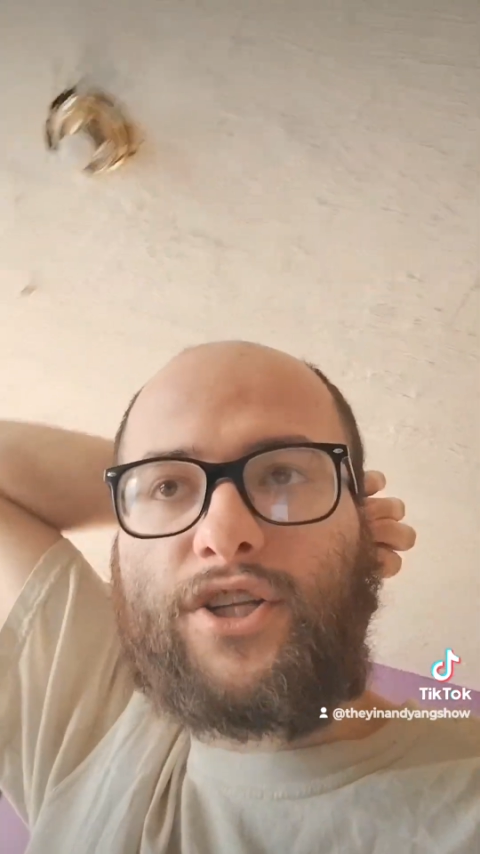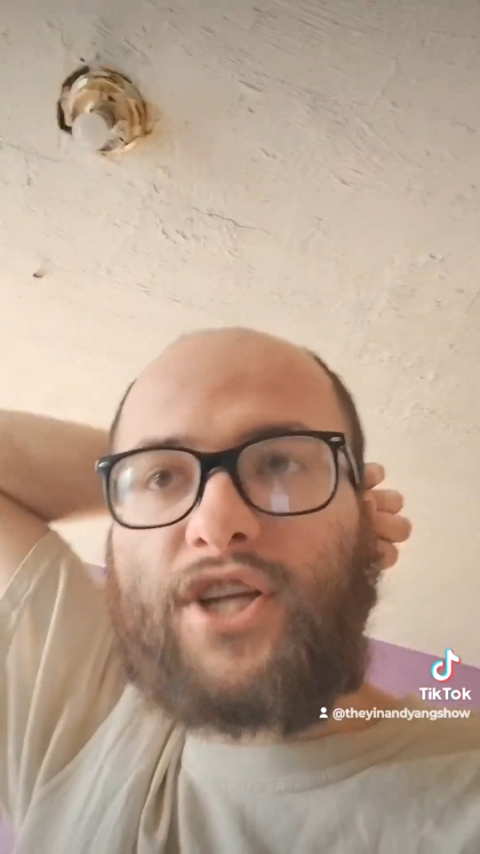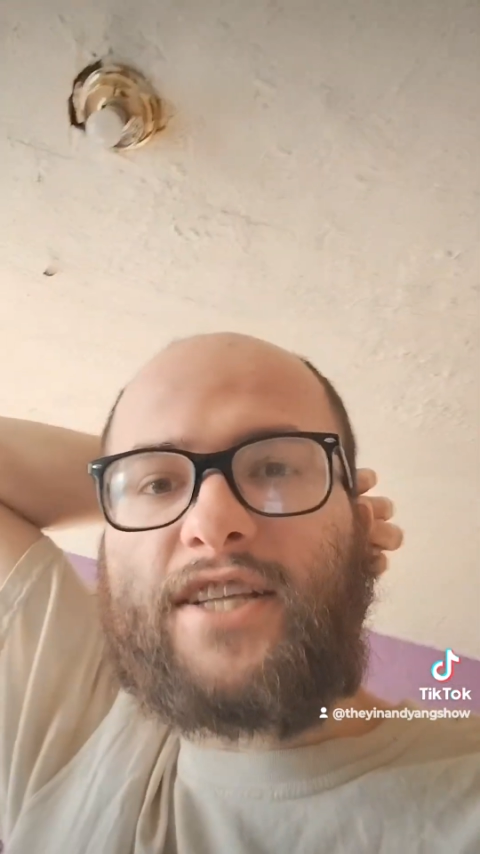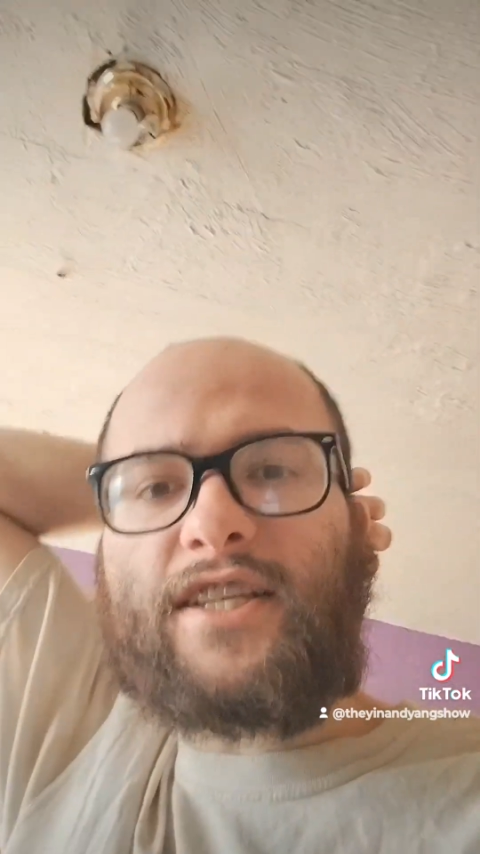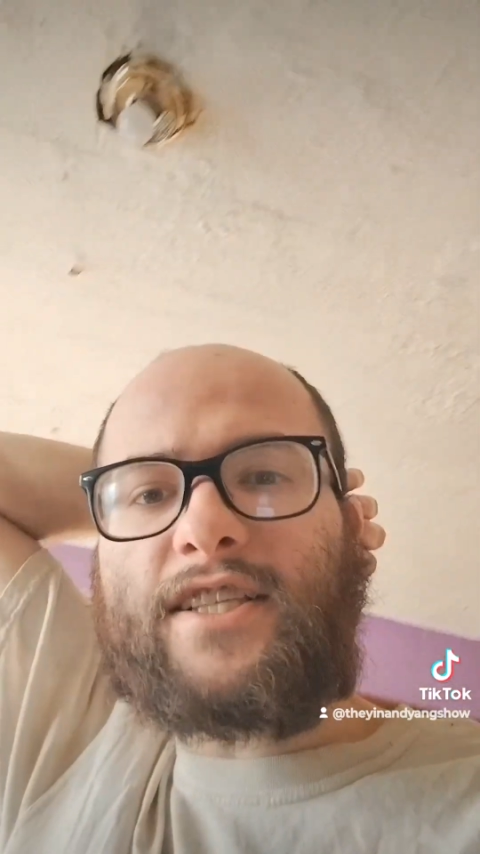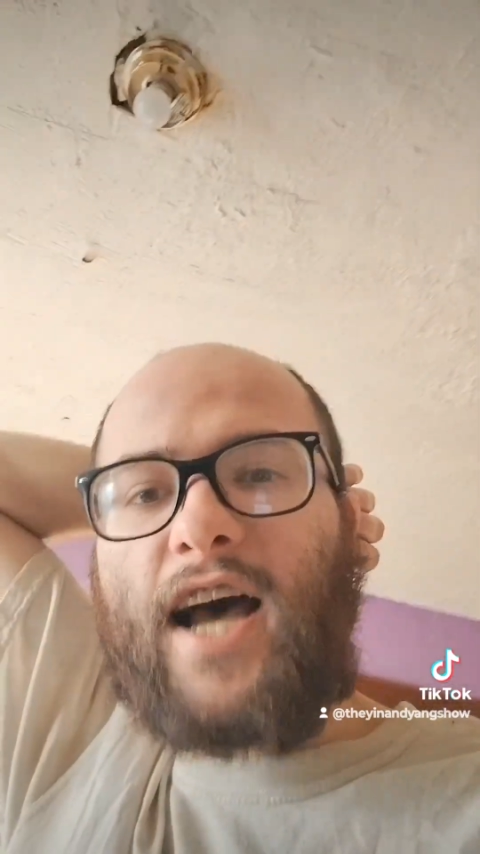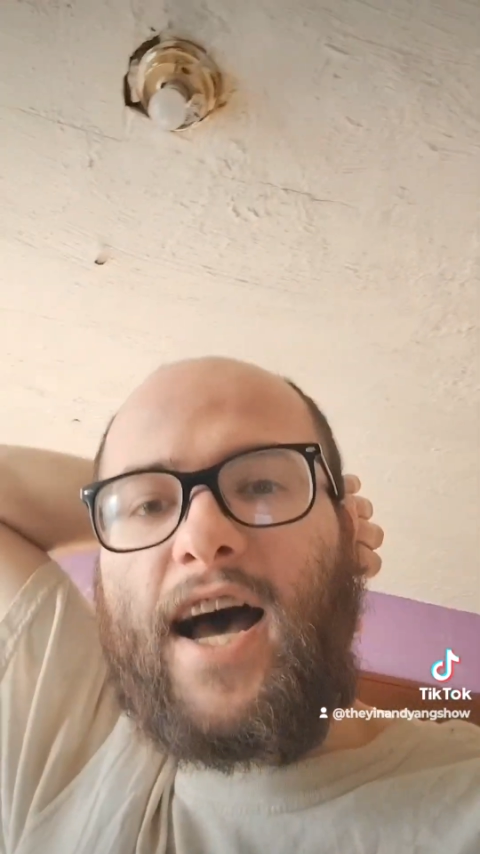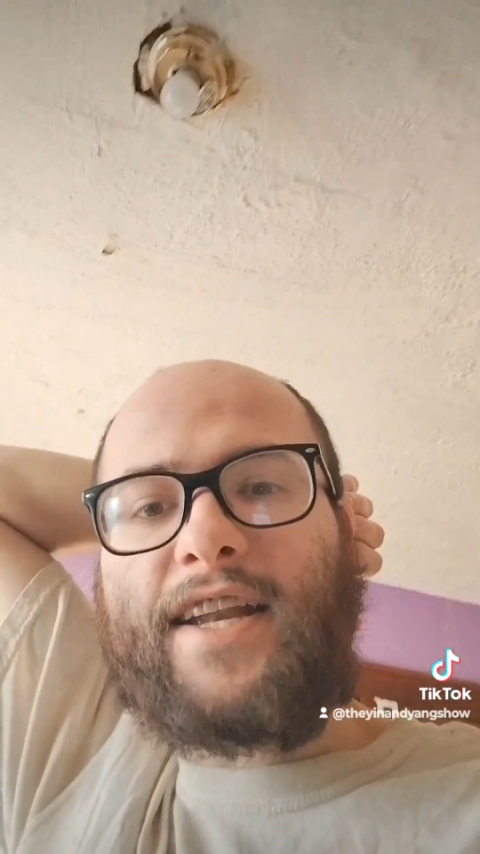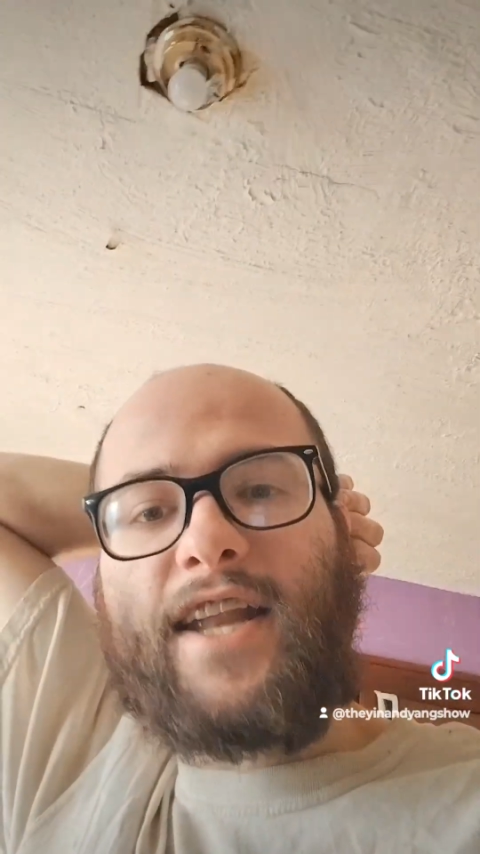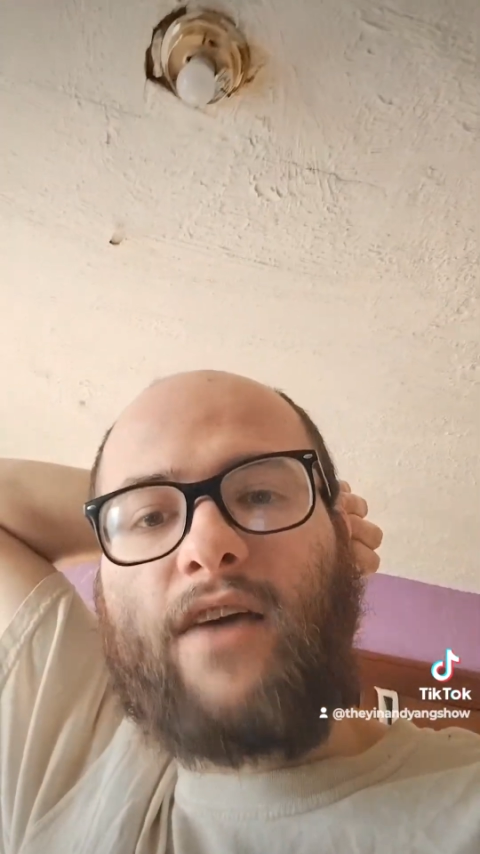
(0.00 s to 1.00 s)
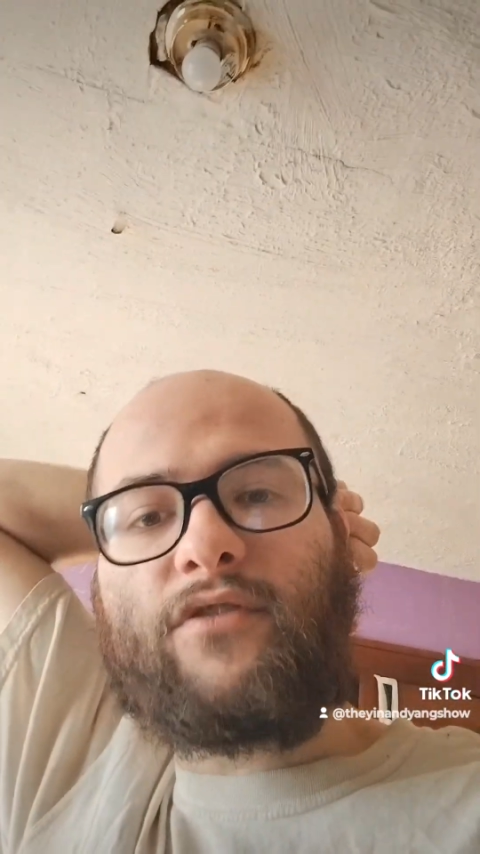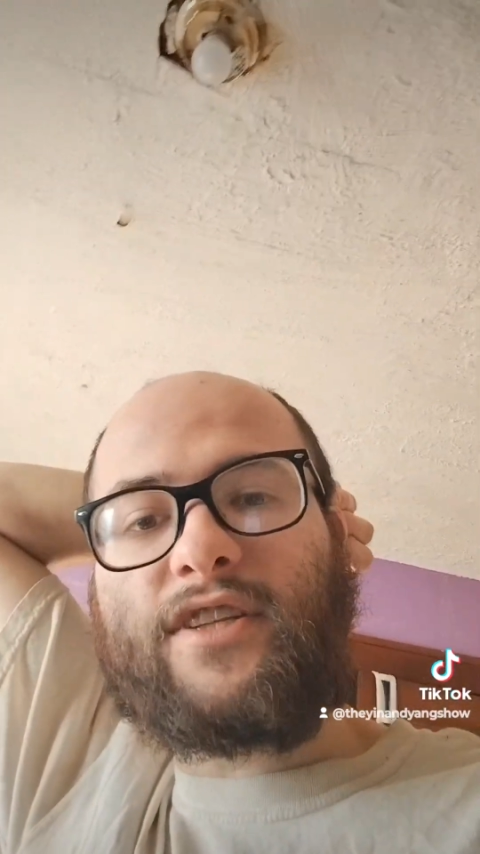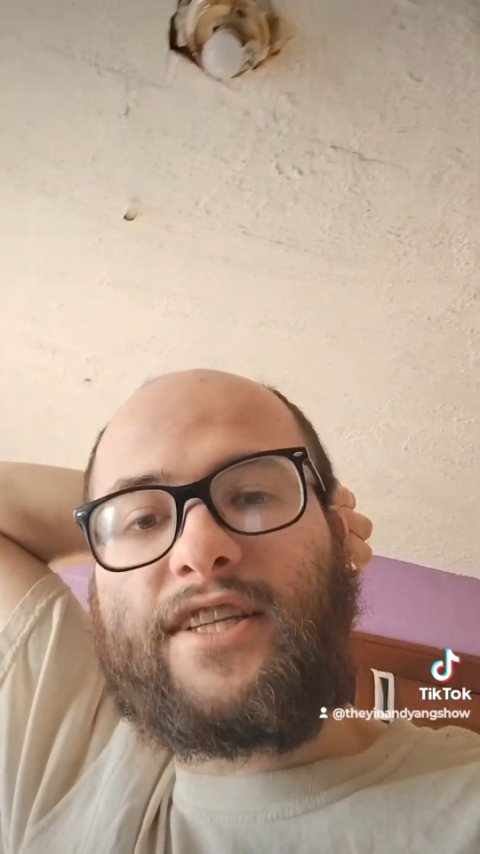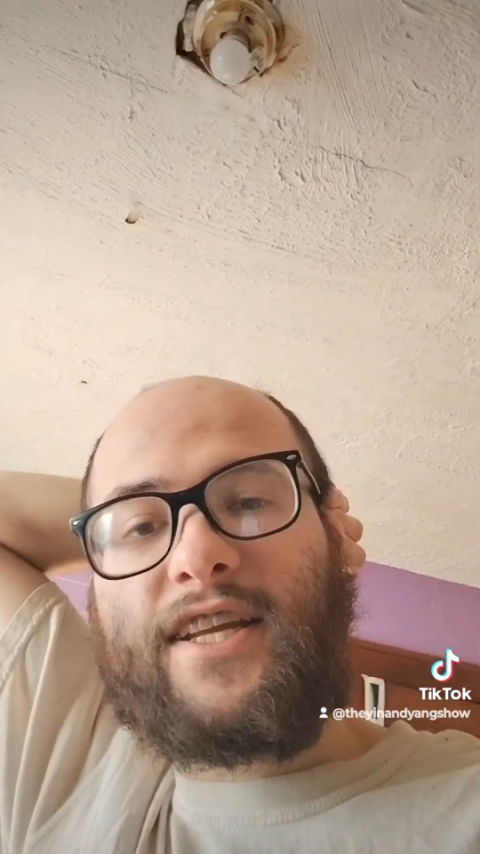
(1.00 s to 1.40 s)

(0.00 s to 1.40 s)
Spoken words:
Jason Todd never